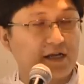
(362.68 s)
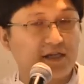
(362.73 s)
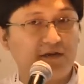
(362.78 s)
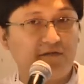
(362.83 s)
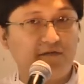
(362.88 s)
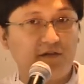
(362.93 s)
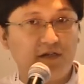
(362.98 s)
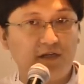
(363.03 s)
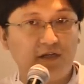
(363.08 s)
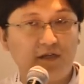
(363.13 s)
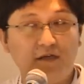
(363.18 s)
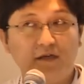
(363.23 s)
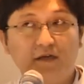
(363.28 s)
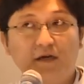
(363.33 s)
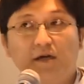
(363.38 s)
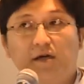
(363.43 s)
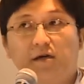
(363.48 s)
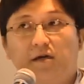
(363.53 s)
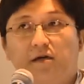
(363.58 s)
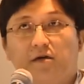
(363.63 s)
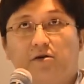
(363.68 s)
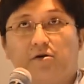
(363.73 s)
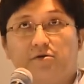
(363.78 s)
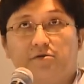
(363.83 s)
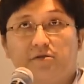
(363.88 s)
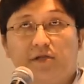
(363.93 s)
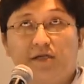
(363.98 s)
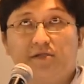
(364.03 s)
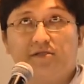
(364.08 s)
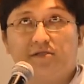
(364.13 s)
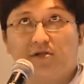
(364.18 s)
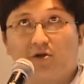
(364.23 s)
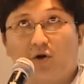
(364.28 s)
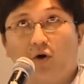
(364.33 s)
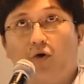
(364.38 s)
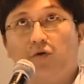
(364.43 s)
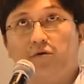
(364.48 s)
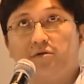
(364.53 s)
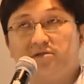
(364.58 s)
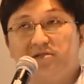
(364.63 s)
activity. It contains the
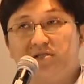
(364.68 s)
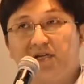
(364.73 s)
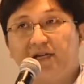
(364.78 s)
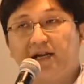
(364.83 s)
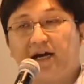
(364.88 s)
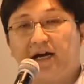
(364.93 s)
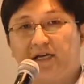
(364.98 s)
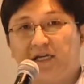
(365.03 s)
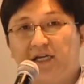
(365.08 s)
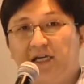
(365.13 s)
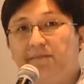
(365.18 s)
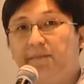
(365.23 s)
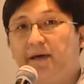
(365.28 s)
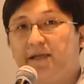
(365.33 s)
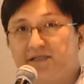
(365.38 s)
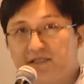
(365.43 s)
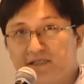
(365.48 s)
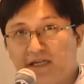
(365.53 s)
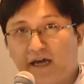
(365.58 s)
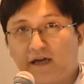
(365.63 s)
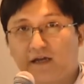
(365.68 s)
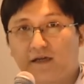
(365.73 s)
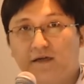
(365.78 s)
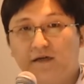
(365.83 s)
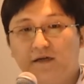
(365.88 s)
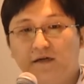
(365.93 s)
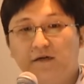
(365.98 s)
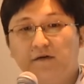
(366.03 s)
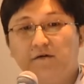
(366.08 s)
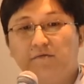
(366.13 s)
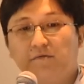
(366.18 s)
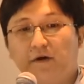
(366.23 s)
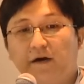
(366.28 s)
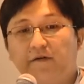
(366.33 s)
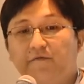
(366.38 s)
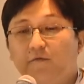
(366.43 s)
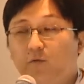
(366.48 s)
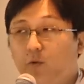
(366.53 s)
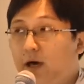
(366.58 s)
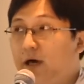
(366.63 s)
code, data, heap, and stack.
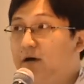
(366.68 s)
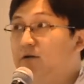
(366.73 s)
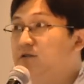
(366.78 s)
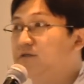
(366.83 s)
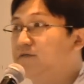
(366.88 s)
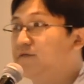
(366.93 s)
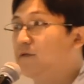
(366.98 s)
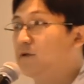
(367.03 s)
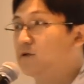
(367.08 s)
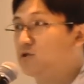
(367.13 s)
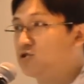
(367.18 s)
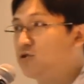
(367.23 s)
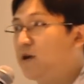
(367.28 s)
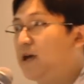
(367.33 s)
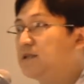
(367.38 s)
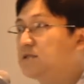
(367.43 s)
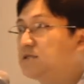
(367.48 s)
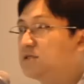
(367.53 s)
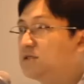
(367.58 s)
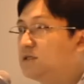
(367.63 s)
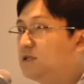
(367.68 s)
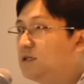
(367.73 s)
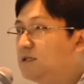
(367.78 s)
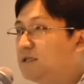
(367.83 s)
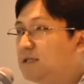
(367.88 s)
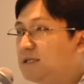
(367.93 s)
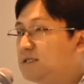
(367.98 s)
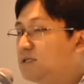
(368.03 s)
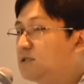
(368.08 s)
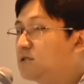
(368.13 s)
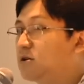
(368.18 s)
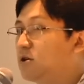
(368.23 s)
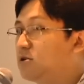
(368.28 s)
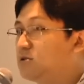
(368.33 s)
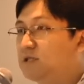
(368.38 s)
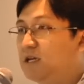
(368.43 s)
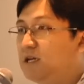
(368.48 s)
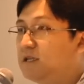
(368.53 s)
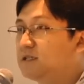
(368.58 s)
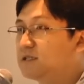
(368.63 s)
Right? Whereas for threads, it doesn't
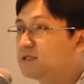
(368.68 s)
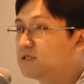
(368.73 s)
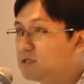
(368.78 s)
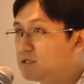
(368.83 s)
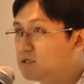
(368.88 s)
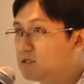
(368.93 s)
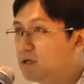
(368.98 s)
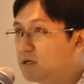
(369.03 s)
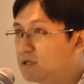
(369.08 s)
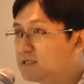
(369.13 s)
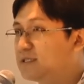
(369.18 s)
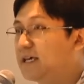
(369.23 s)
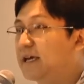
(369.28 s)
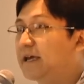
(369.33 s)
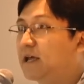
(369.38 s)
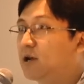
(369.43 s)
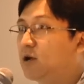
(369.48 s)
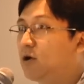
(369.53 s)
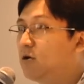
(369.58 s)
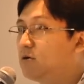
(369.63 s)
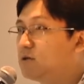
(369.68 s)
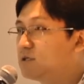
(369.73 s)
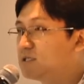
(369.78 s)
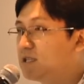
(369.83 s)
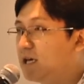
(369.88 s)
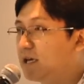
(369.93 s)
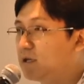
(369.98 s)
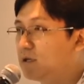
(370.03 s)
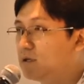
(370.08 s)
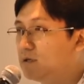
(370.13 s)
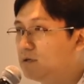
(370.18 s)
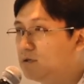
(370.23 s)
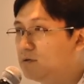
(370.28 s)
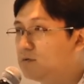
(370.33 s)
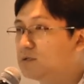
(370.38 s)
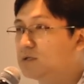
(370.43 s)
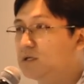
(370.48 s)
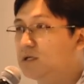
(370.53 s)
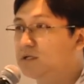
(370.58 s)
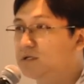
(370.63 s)
contain the uh, stack at all. Stack
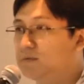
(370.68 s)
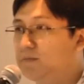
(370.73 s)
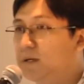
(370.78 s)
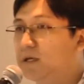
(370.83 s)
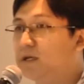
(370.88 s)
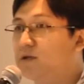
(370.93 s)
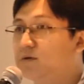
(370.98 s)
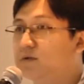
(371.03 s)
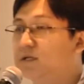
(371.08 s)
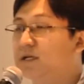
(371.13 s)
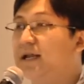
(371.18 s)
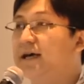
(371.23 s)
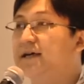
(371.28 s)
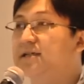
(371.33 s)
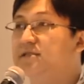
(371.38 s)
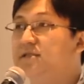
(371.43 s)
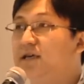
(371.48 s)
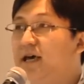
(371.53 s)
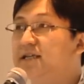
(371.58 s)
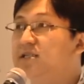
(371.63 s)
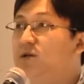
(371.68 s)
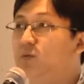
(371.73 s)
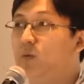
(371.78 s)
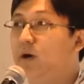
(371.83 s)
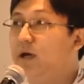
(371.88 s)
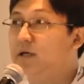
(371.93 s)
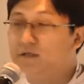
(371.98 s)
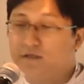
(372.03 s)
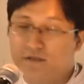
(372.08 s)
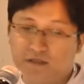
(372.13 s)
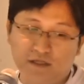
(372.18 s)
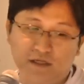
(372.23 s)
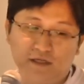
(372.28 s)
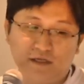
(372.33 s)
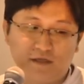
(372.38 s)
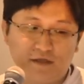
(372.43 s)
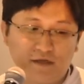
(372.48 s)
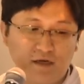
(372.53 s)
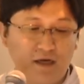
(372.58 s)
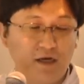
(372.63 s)
use, is being utilized as and when it's
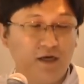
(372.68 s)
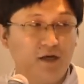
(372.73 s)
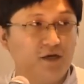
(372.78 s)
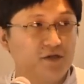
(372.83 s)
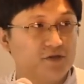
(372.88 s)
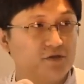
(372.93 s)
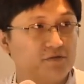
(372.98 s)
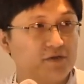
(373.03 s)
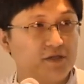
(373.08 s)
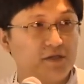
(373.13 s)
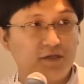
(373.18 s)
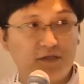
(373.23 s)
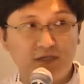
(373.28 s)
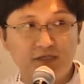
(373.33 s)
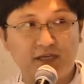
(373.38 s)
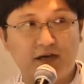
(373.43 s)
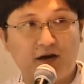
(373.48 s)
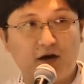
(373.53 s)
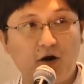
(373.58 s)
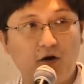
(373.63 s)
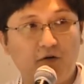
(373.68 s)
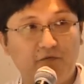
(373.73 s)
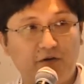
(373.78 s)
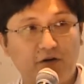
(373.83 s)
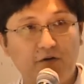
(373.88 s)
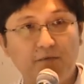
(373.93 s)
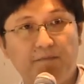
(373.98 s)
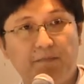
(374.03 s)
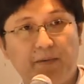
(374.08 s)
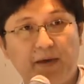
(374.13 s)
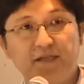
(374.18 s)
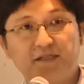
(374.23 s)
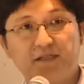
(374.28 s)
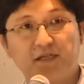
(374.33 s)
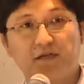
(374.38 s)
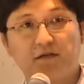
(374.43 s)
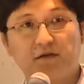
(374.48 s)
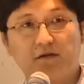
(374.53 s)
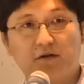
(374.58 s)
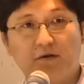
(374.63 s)
needed. So th these are all very
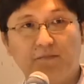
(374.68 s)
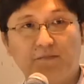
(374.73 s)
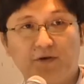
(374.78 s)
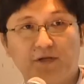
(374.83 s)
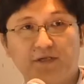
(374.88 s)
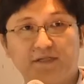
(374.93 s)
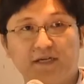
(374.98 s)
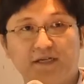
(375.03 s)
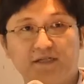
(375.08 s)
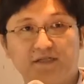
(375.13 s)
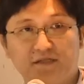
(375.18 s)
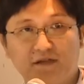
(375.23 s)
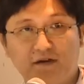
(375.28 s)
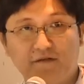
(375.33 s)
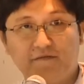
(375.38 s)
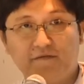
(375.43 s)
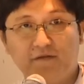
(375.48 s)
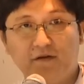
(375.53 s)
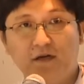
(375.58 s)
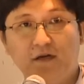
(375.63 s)
basic computer science stuff.